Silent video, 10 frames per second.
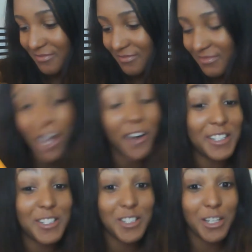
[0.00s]
Oh, it's
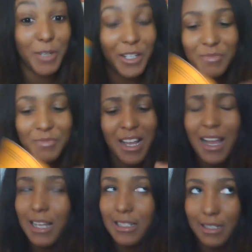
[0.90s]
shimmer. I was
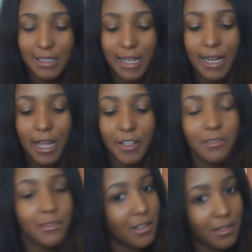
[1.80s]
about to say, now you know
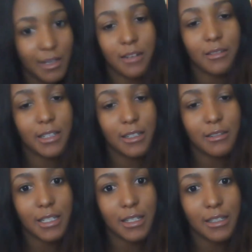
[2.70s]
I don't need no
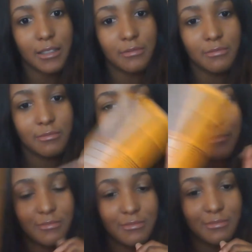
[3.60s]
tan.
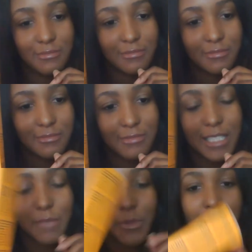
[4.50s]
Let's be
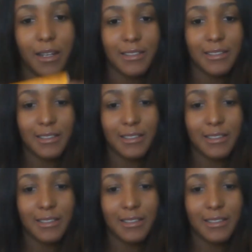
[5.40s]
honest.